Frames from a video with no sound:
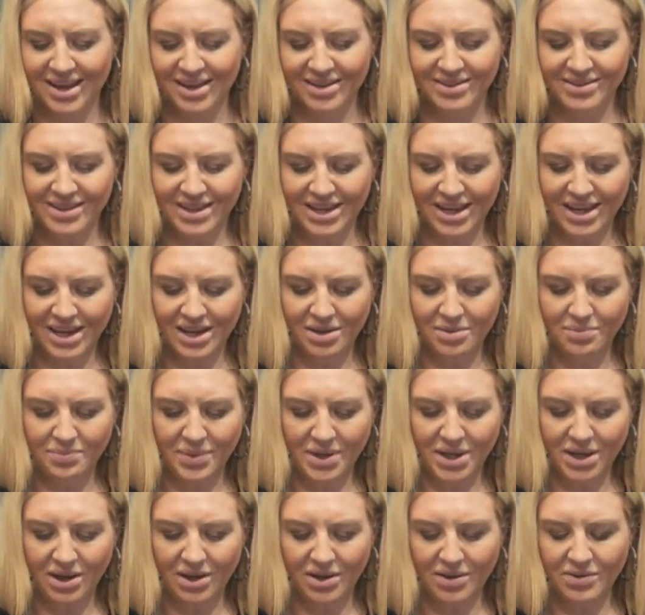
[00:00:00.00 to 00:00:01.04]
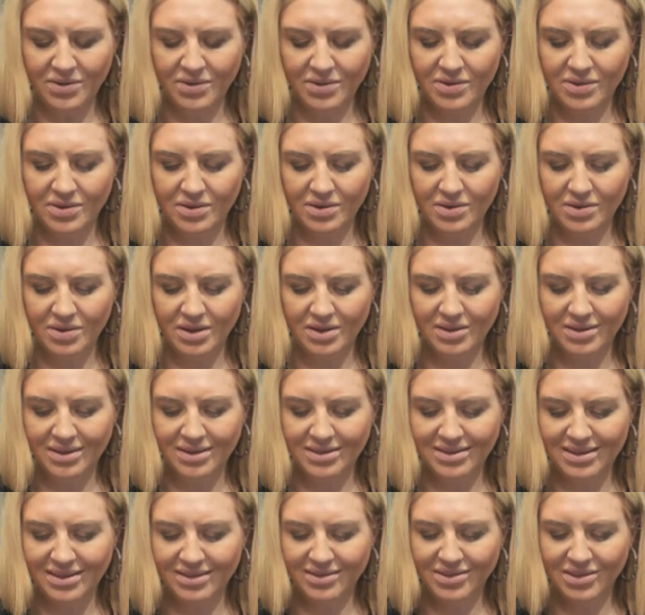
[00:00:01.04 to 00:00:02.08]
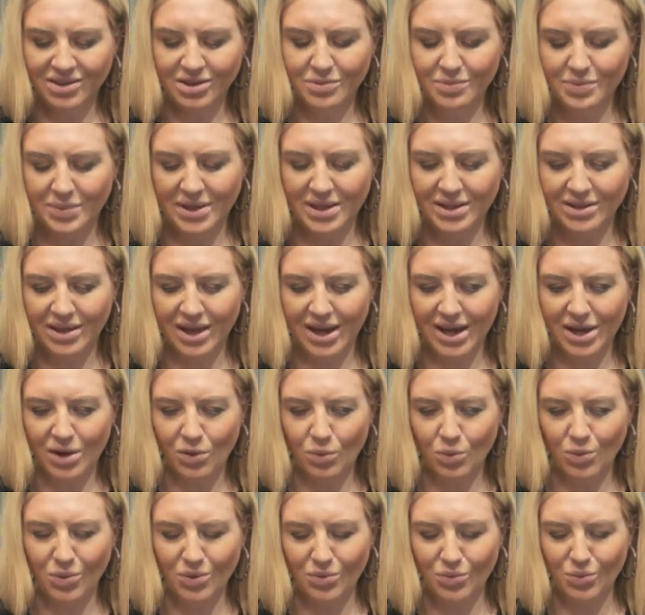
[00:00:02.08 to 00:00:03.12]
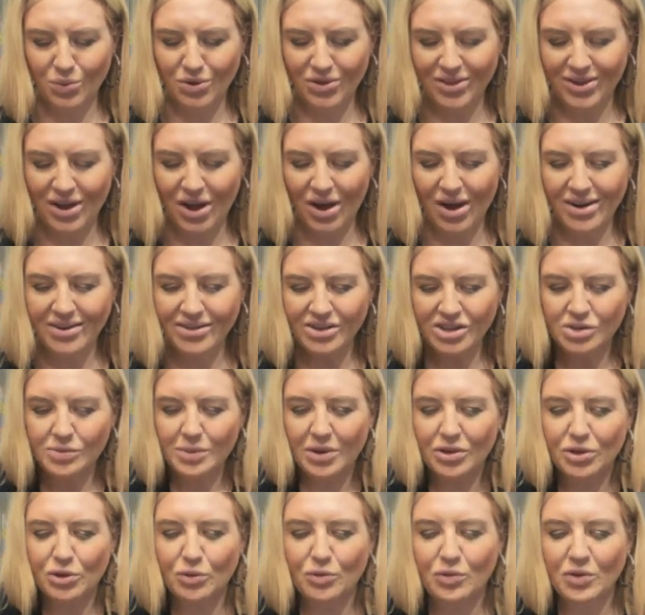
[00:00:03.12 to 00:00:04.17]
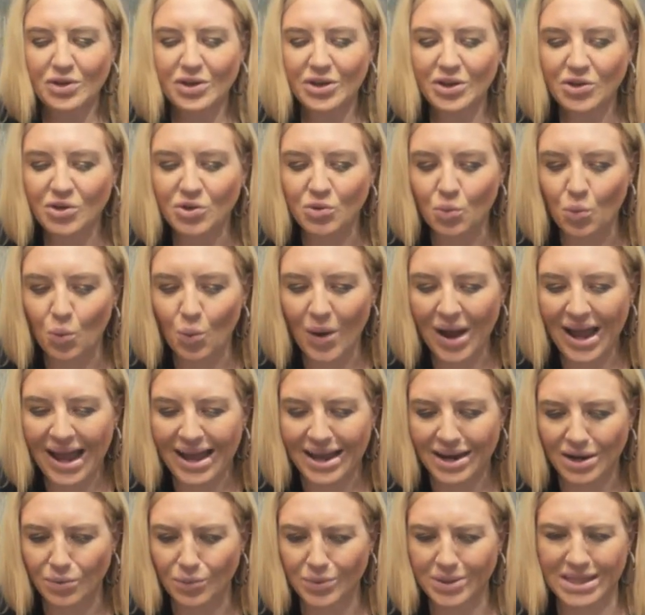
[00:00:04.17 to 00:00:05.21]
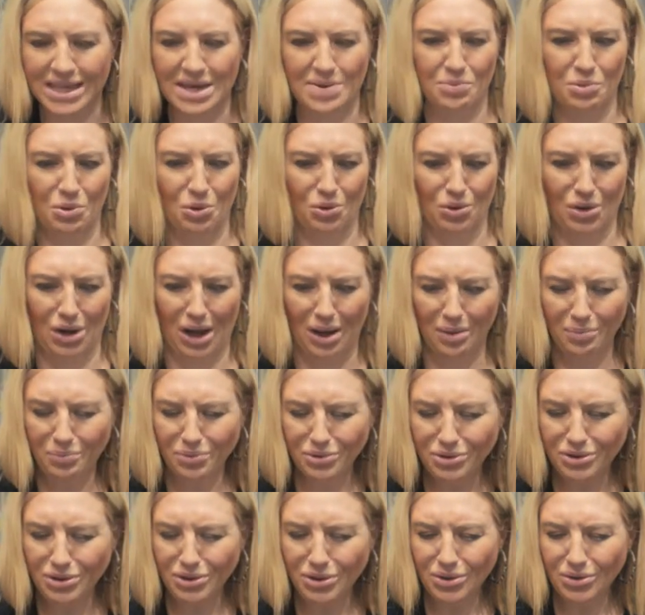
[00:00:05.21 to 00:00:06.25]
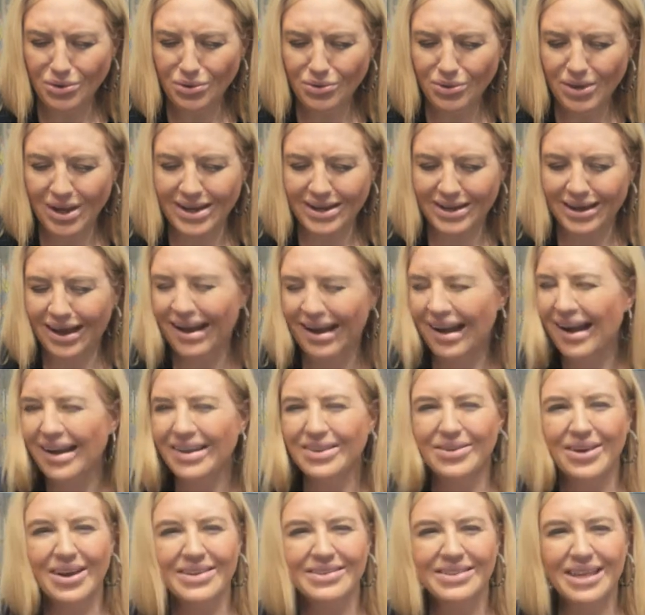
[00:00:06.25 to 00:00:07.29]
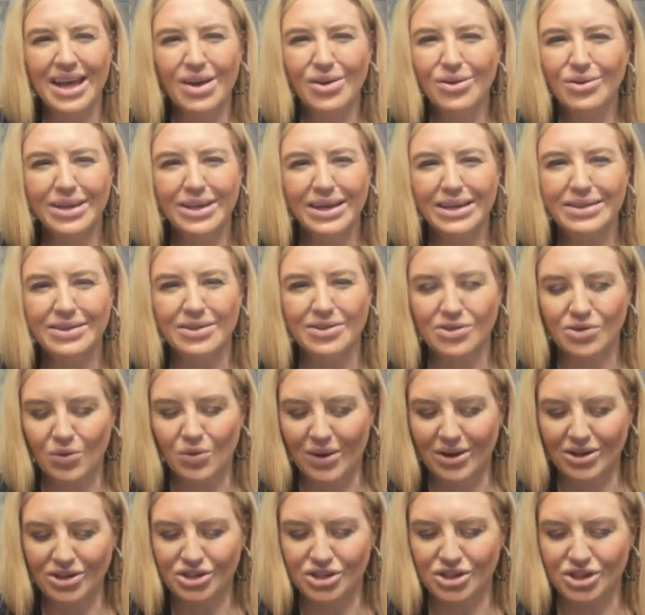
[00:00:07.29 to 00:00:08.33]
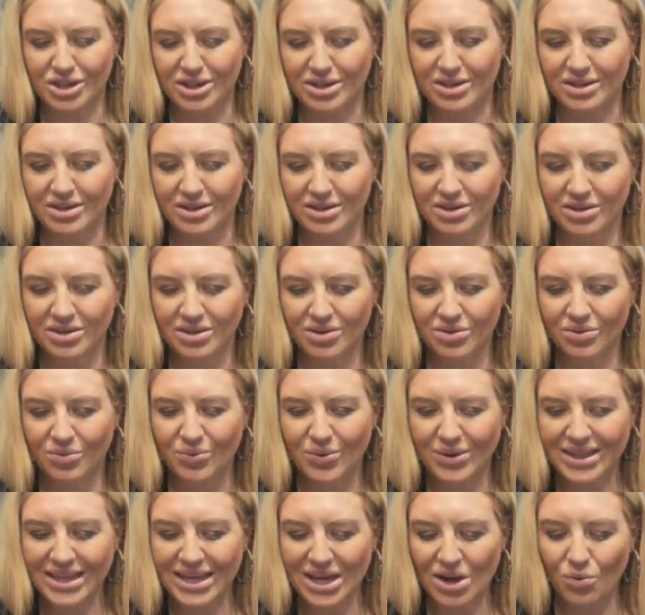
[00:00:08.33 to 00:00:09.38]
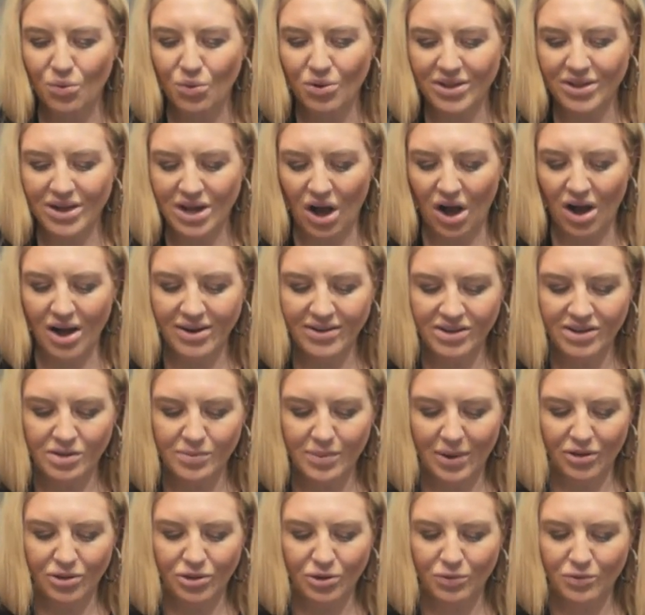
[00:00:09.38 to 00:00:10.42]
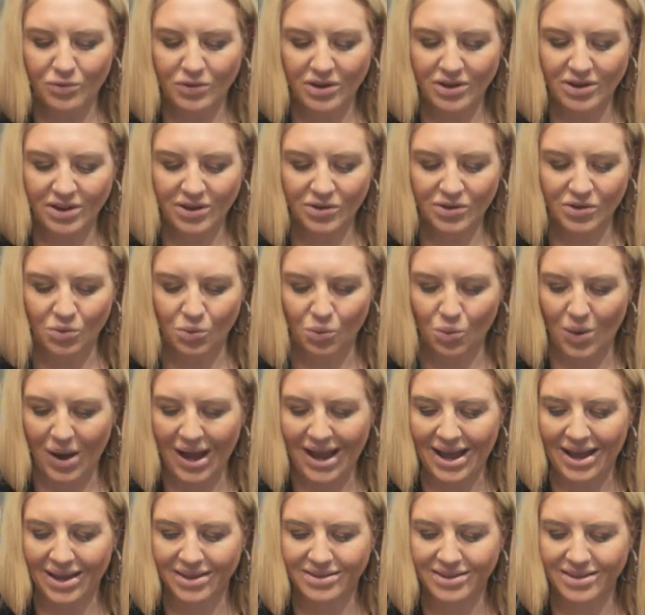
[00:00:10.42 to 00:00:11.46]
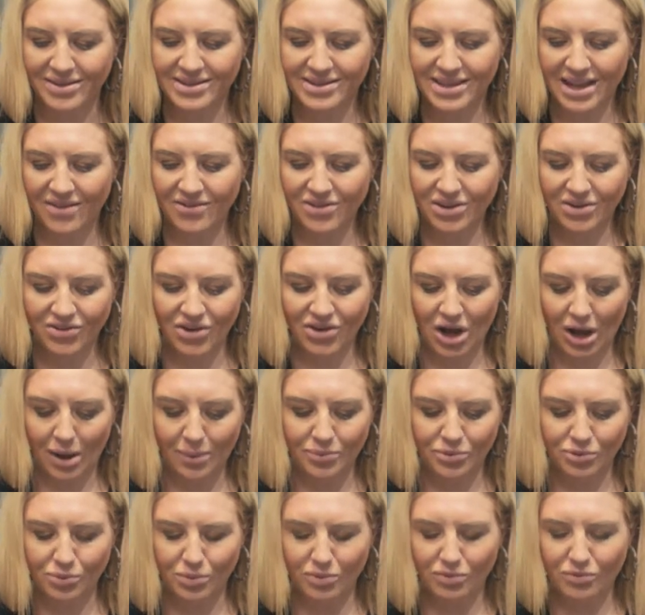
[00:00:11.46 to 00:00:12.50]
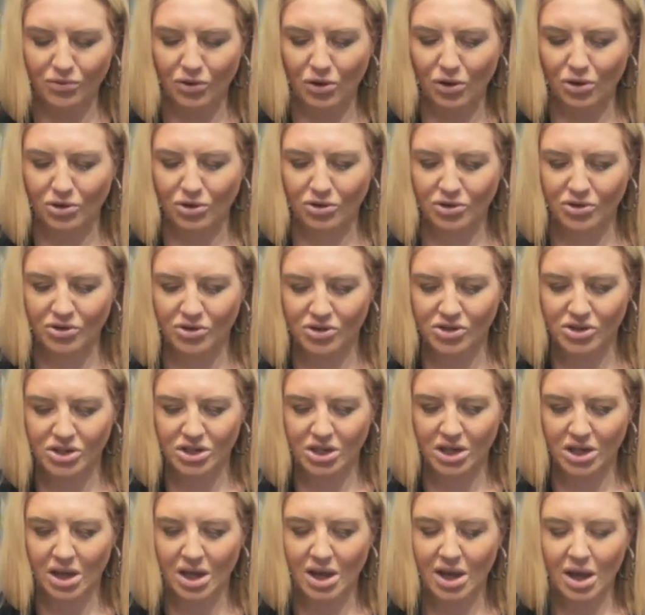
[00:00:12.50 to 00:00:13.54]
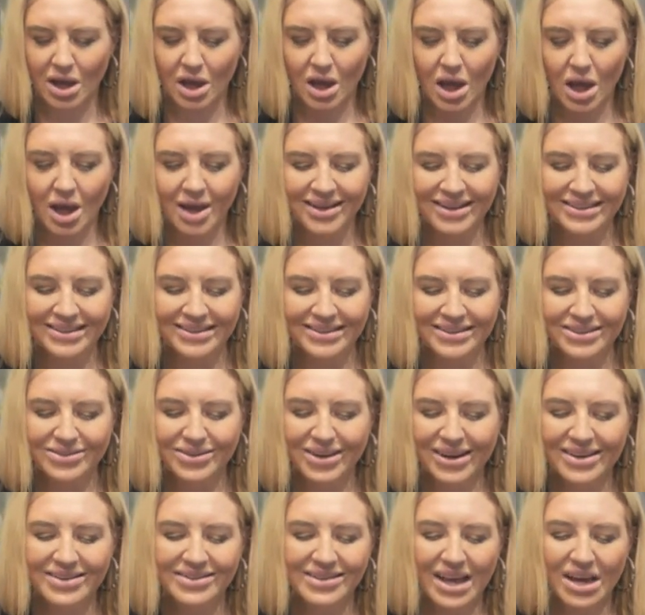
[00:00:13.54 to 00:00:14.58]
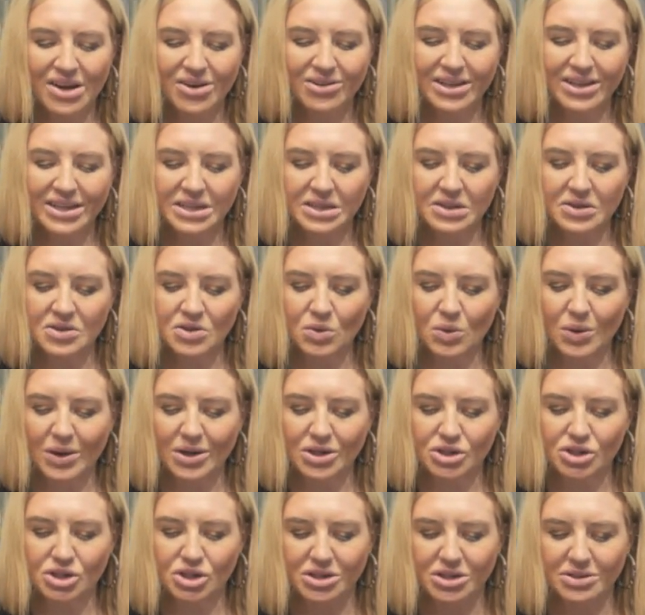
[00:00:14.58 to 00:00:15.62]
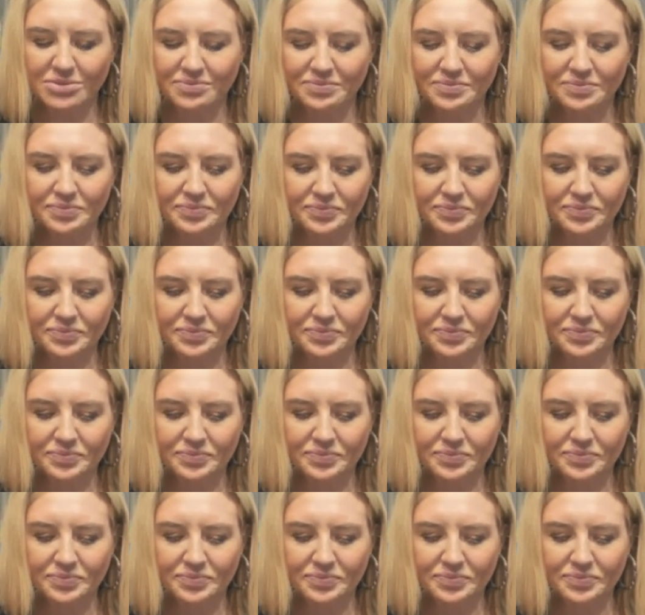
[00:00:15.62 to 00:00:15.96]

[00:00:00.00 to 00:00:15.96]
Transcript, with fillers: See, because this could be like, were they honest about their feelings when? When they broke up with you? Like, uh, you guys, I don't like this question. When they were they honest about their feelings when? The seven of cups reversed. You guys, I don't like this question.